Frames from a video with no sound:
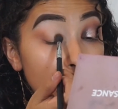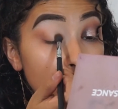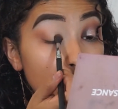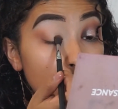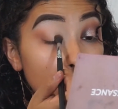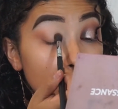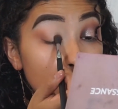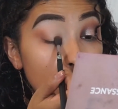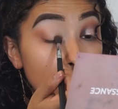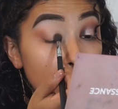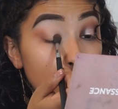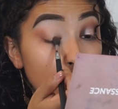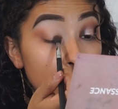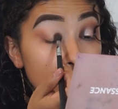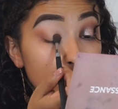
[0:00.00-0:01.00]
and I'm going
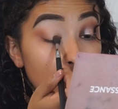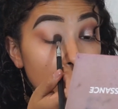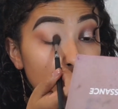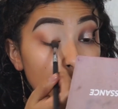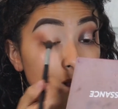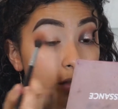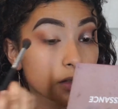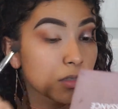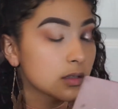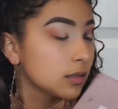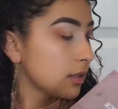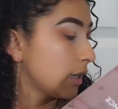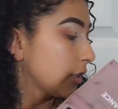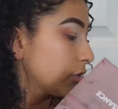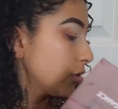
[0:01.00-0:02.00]
to place that on the,
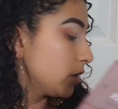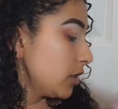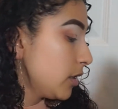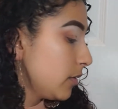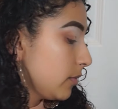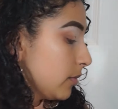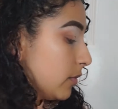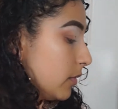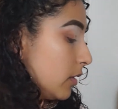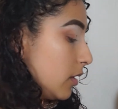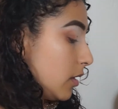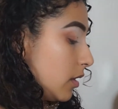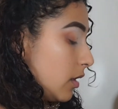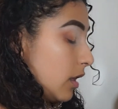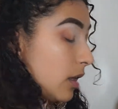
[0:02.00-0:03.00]

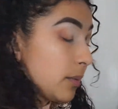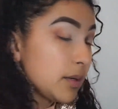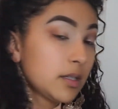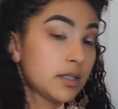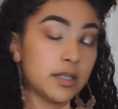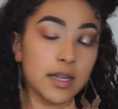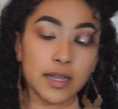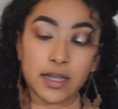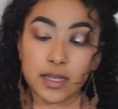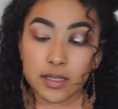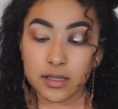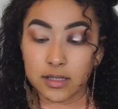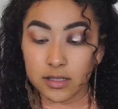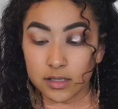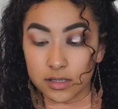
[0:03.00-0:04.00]
I'm going to
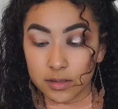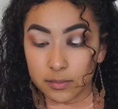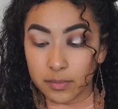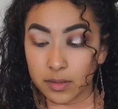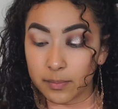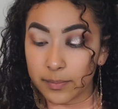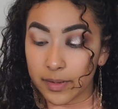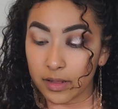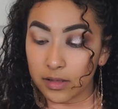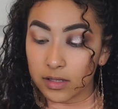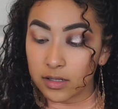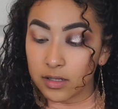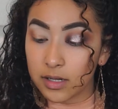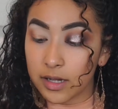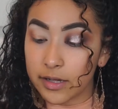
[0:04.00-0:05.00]
take this Beat
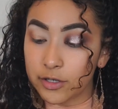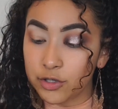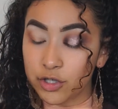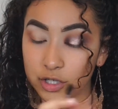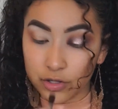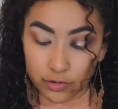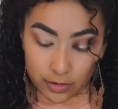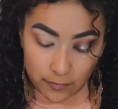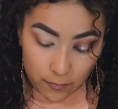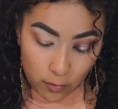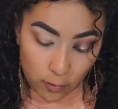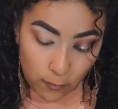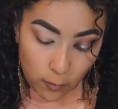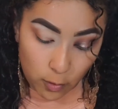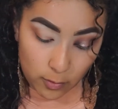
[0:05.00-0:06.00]
Bella
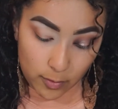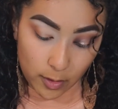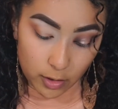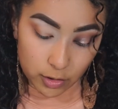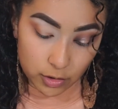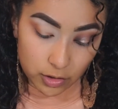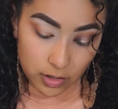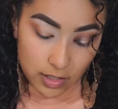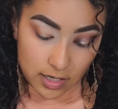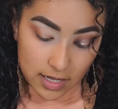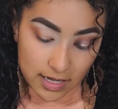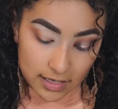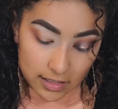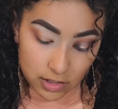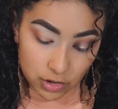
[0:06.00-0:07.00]
NG344 brush,
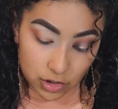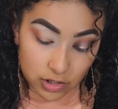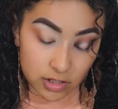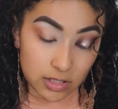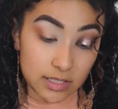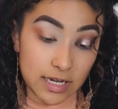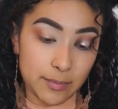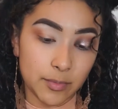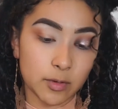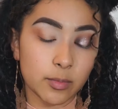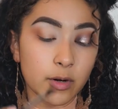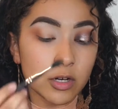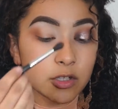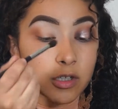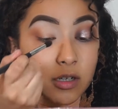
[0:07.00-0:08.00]
and it's just a taper
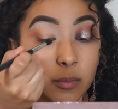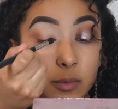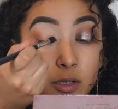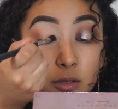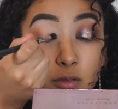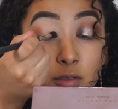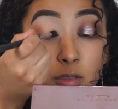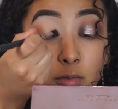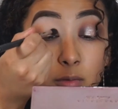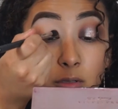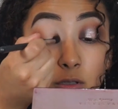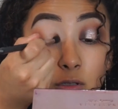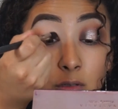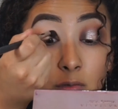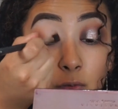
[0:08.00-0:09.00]
brush, and I'm going to use this one
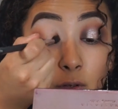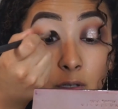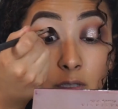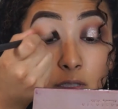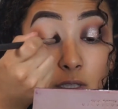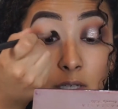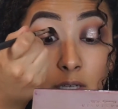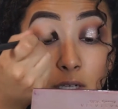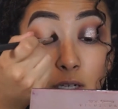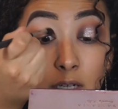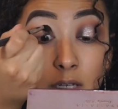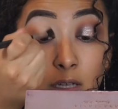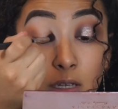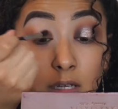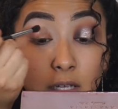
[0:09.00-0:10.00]
to focus it
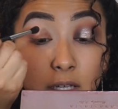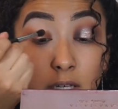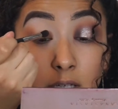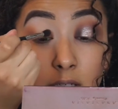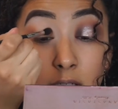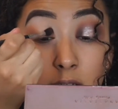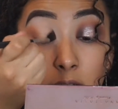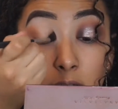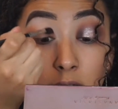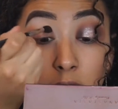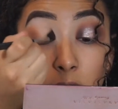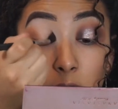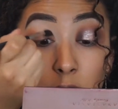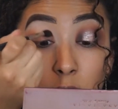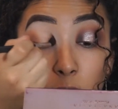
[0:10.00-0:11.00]
into the
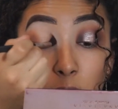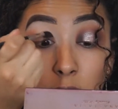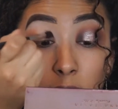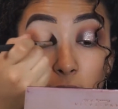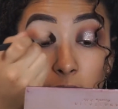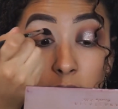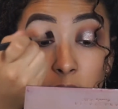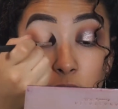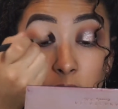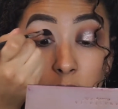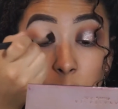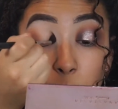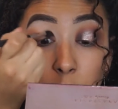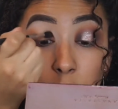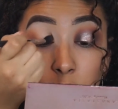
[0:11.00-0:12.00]
inner corner. I like using
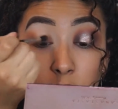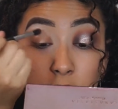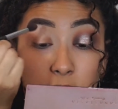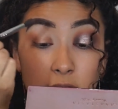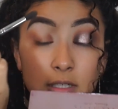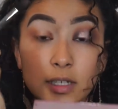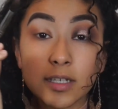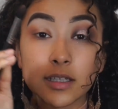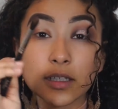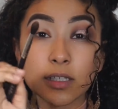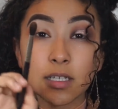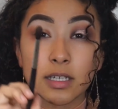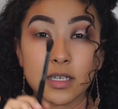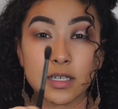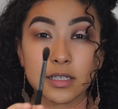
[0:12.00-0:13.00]
this brush because it is,
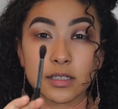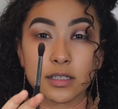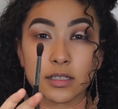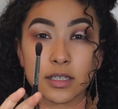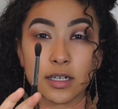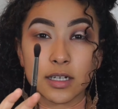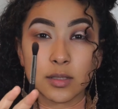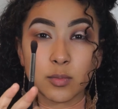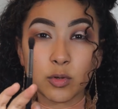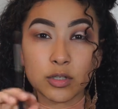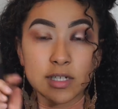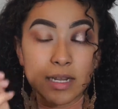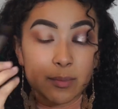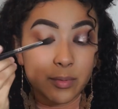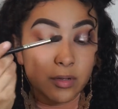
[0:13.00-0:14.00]
since it is more
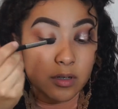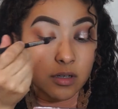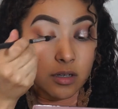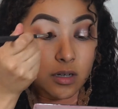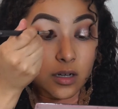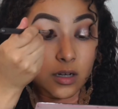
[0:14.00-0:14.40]
tapered,